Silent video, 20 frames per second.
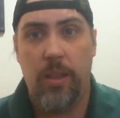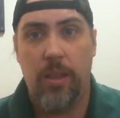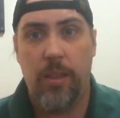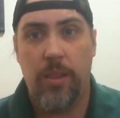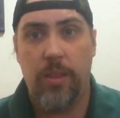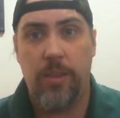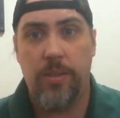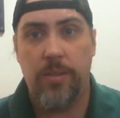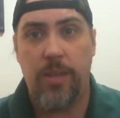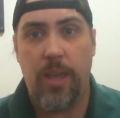
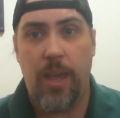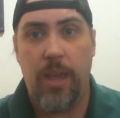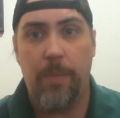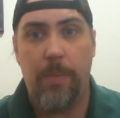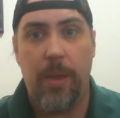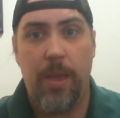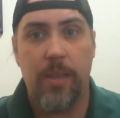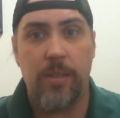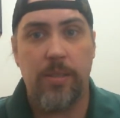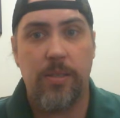the
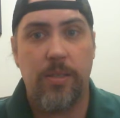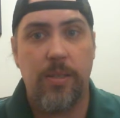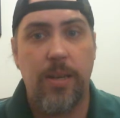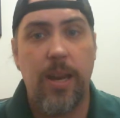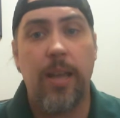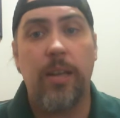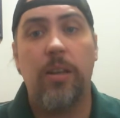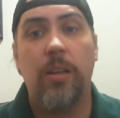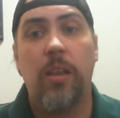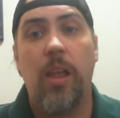same as
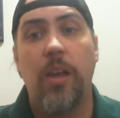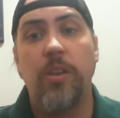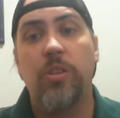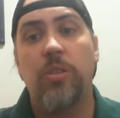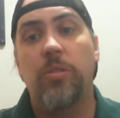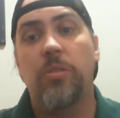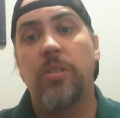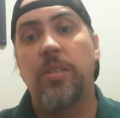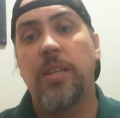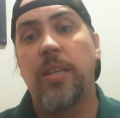
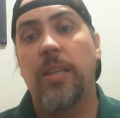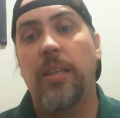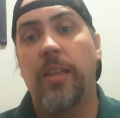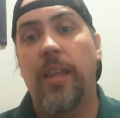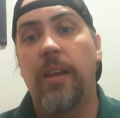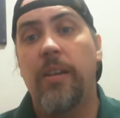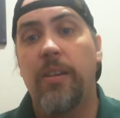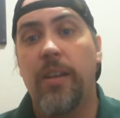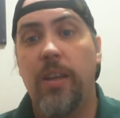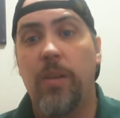technological
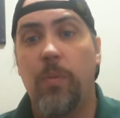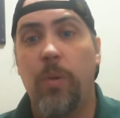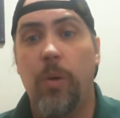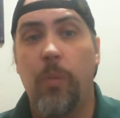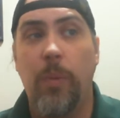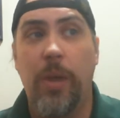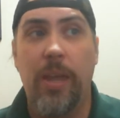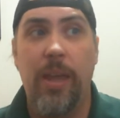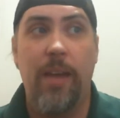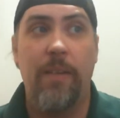singularity, where
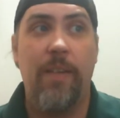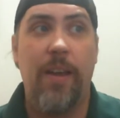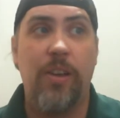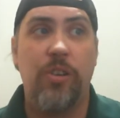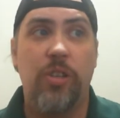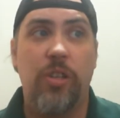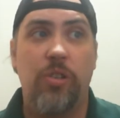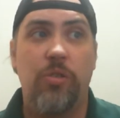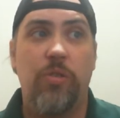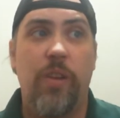we have
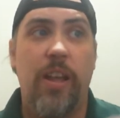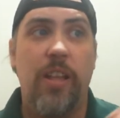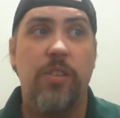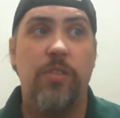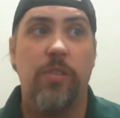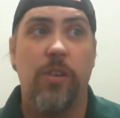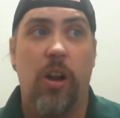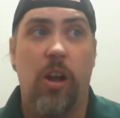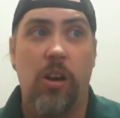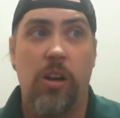actually
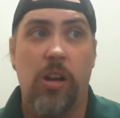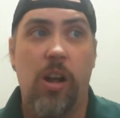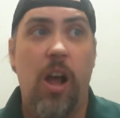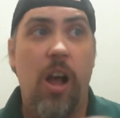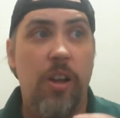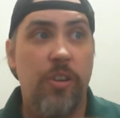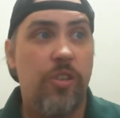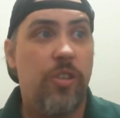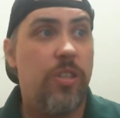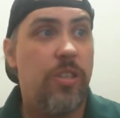transferred our
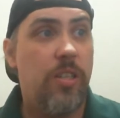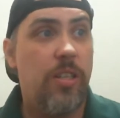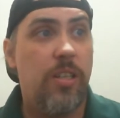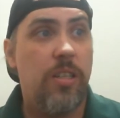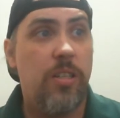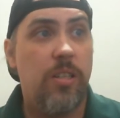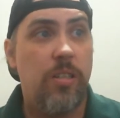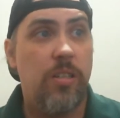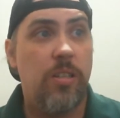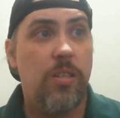
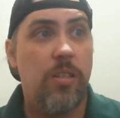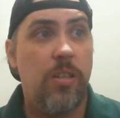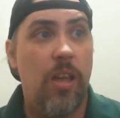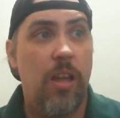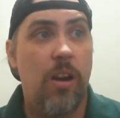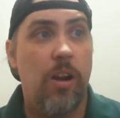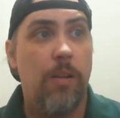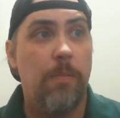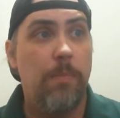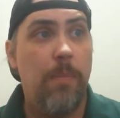consciousness
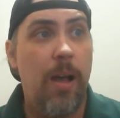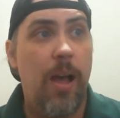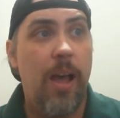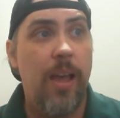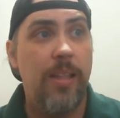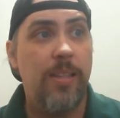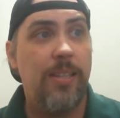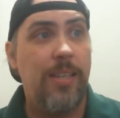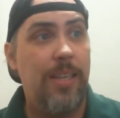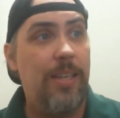and our
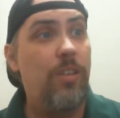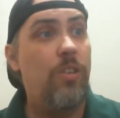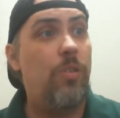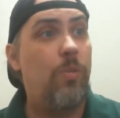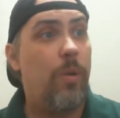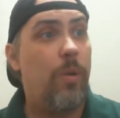minds into